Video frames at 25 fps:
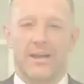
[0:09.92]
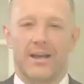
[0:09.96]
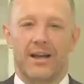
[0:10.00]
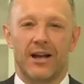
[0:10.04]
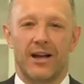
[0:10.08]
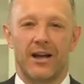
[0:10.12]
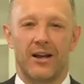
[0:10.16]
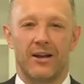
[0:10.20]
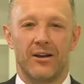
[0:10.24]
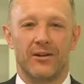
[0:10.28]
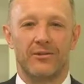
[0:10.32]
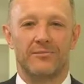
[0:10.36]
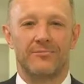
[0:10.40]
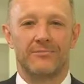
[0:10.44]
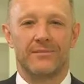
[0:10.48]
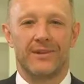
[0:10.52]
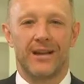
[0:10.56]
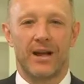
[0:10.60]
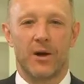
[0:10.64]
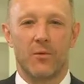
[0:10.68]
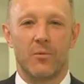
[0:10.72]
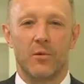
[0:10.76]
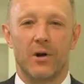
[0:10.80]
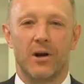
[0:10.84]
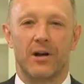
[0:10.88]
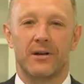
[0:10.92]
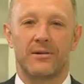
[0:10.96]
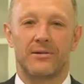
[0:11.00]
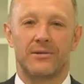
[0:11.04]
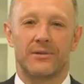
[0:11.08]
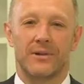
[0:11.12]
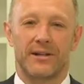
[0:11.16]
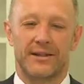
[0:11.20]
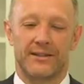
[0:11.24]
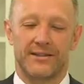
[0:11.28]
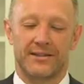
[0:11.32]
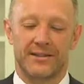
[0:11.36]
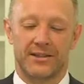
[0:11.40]
Hello and welcome
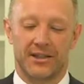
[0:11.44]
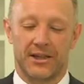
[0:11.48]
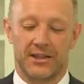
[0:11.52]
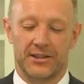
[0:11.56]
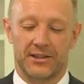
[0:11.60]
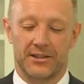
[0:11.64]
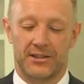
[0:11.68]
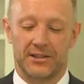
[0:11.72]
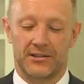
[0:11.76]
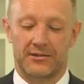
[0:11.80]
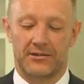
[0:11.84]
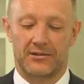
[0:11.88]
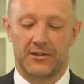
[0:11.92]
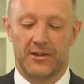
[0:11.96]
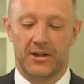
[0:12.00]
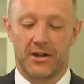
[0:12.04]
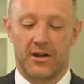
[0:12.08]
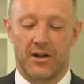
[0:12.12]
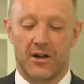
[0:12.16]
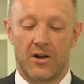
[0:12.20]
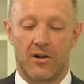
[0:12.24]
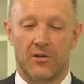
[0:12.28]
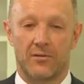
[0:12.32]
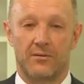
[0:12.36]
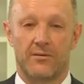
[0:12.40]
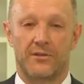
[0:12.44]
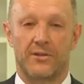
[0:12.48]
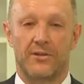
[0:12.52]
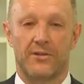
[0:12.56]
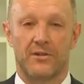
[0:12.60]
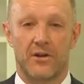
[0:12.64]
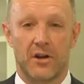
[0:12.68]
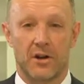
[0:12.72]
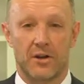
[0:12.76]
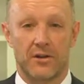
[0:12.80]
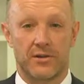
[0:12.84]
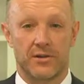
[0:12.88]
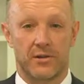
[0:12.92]
to our discussion on
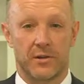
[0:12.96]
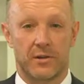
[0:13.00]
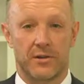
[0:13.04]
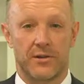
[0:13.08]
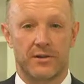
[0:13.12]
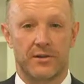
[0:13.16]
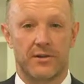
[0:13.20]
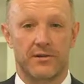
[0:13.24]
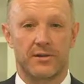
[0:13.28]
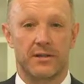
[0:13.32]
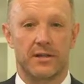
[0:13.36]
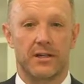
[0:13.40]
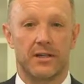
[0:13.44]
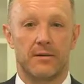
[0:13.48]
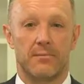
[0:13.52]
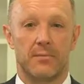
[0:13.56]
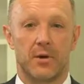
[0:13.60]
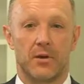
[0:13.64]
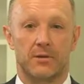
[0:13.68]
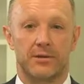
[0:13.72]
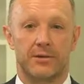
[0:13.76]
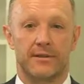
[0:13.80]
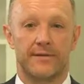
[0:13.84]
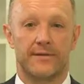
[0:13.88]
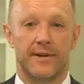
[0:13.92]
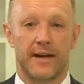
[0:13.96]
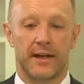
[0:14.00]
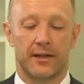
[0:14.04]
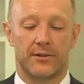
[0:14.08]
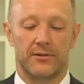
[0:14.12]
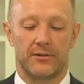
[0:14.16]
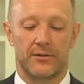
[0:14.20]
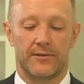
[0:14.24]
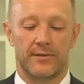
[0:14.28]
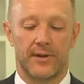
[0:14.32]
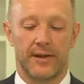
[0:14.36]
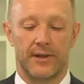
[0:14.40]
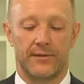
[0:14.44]
design choices in
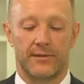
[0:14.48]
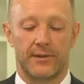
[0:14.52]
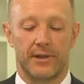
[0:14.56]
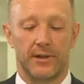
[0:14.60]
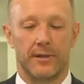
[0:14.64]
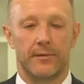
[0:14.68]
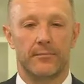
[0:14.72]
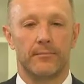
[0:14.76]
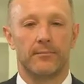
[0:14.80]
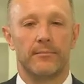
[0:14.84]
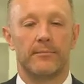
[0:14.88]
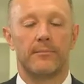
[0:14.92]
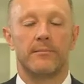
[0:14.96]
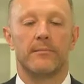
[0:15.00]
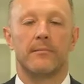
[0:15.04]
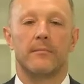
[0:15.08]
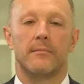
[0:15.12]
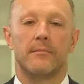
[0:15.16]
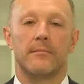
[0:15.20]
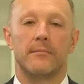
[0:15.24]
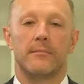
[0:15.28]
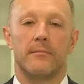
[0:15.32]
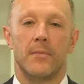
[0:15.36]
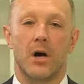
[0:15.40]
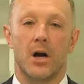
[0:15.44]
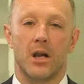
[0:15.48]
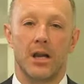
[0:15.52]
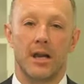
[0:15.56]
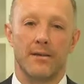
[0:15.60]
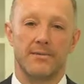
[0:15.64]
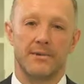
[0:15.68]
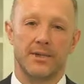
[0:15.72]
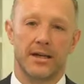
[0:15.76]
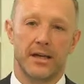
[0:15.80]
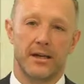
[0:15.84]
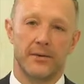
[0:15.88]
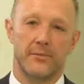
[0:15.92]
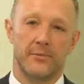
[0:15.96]
multi-factor investing. My name
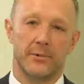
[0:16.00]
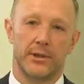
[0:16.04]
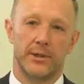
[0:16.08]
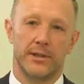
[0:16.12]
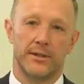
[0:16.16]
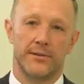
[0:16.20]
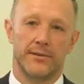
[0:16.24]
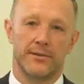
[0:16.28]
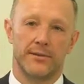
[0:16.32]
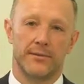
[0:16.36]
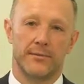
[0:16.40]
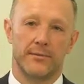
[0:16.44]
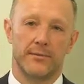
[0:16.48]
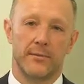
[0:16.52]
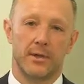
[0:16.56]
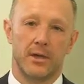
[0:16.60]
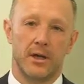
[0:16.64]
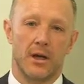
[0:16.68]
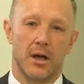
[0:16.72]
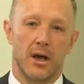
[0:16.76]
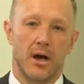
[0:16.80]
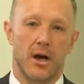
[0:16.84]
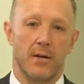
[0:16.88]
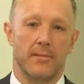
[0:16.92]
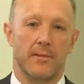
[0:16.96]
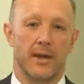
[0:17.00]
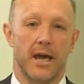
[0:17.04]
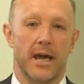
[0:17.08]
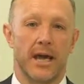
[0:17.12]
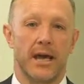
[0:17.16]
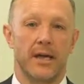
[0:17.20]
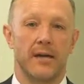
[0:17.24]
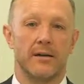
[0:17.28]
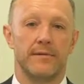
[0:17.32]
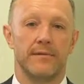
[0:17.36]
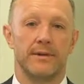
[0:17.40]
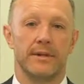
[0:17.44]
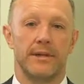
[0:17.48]
is Adam Willis. I'm the
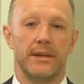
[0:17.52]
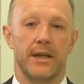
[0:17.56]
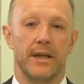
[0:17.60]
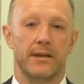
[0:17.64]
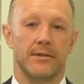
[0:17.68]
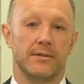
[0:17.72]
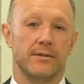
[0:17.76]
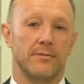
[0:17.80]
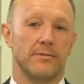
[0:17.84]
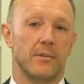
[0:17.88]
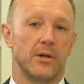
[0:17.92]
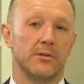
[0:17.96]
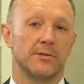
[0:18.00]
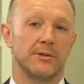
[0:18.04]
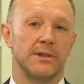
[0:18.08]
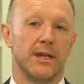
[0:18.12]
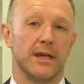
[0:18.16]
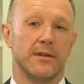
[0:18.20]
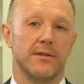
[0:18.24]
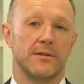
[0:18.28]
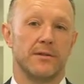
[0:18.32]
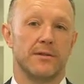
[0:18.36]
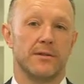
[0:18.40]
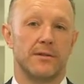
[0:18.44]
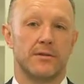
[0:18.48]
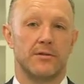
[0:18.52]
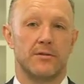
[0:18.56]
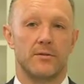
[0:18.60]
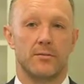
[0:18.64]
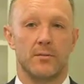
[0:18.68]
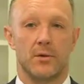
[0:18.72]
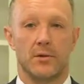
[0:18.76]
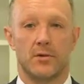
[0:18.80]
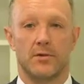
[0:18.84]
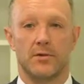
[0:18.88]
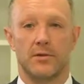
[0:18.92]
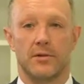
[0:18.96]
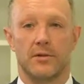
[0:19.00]
head of index and multi-asset
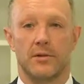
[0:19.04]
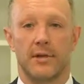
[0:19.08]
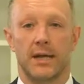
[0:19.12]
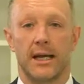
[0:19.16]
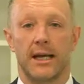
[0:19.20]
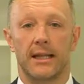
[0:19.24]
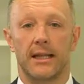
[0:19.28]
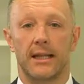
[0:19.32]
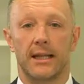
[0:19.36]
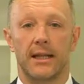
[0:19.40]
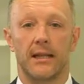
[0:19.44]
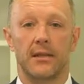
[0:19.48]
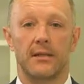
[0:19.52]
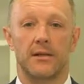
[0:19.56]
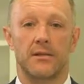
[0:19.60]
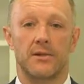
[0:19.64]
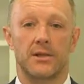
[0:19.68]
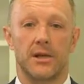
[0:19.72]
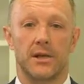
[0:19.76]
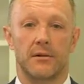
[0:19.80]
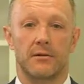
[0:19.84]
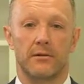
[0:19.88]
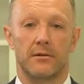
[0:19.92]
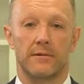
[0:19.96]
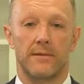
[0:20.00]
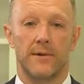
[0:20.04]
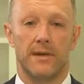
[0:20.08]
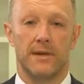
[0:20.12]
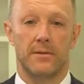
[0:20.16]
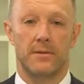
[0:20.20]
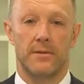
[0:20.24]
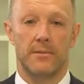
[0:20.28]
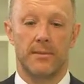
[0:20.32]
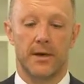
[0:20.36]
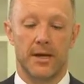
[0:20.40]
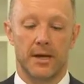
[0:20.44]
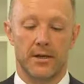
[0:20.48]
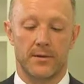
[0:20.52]
distribution at Legal & General
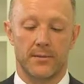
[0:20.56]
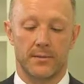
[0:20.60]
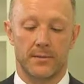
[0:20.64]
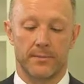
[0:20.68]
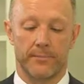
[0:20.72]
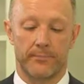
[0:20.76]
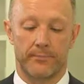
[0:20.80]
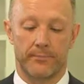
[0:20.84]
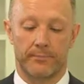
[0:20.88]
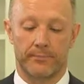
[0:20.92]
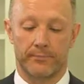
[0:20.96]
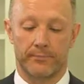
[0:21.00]
Investment Management.